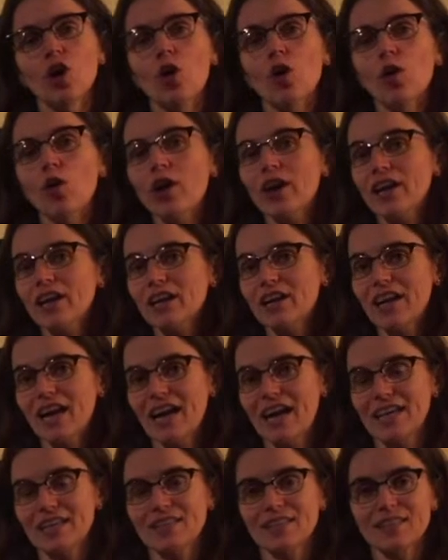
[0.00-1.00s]
or on our
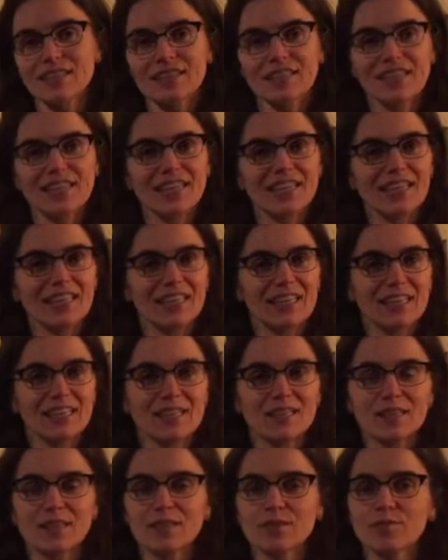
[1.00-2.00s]
hands and
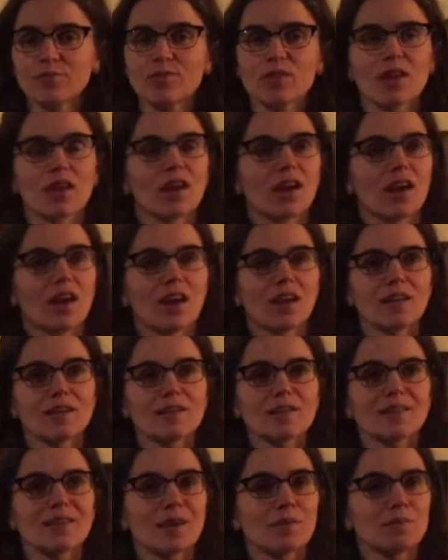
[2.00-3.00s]
knees,
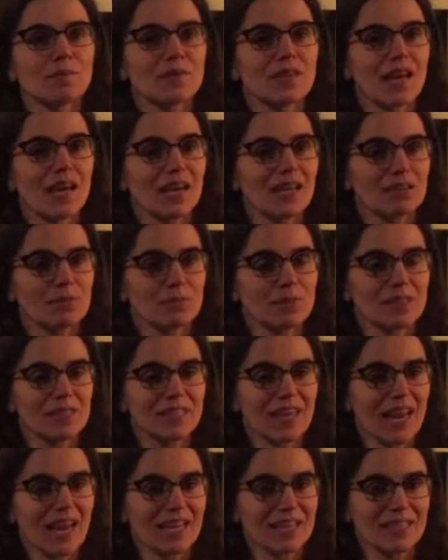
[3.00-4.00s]
sometimes
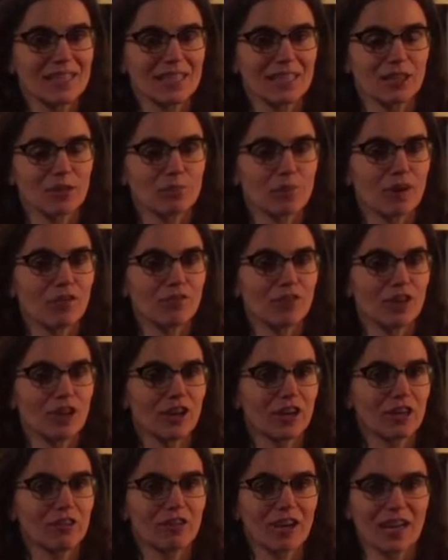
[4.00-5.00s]
standing, but
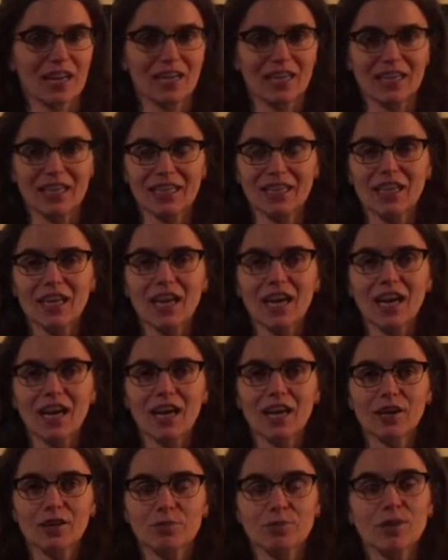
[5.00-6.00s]
very rarely.
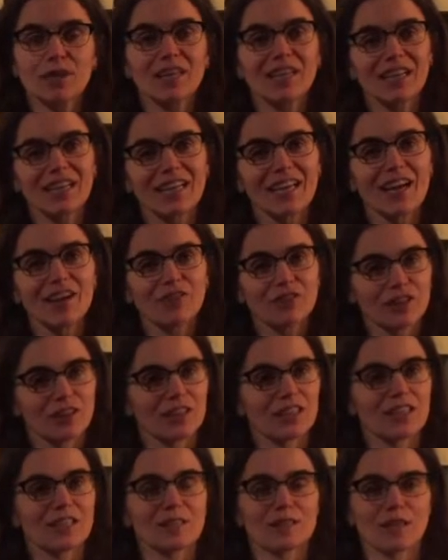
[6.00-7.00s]
Nearly
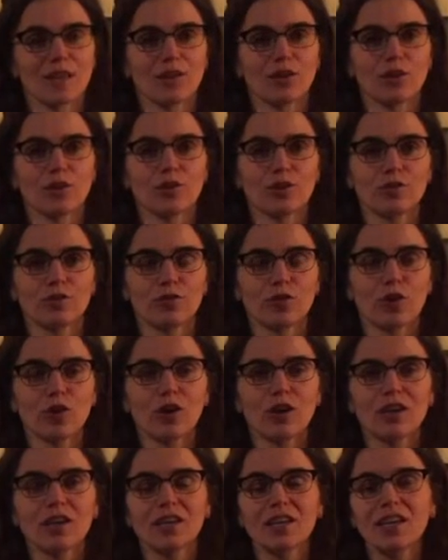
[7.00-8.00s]
everything is done on the
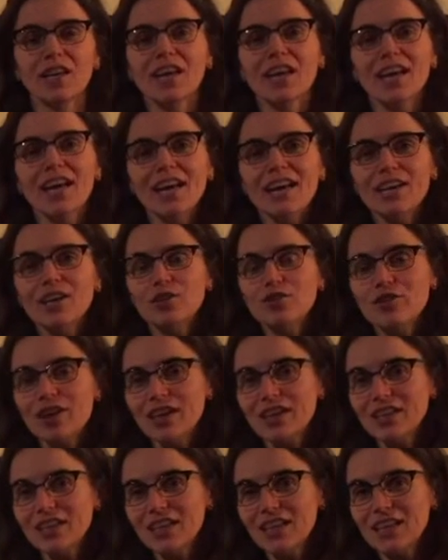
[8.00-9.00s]
floor. In a
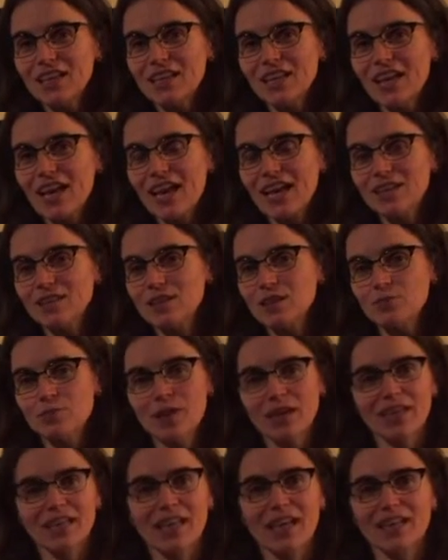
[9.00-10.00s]
regular class, and
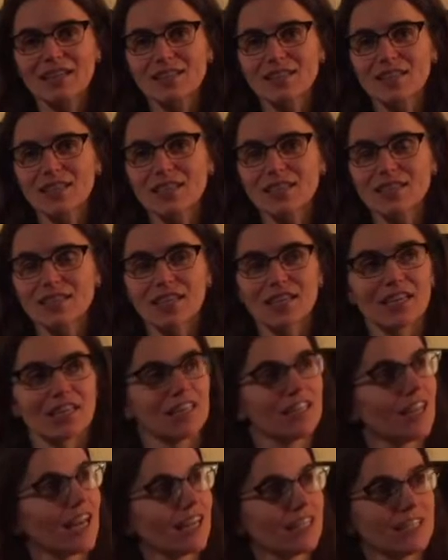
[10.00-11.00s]
my classes are
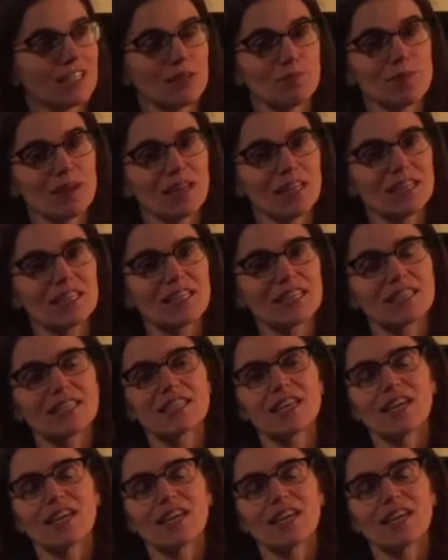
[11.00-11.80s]
90 minutes,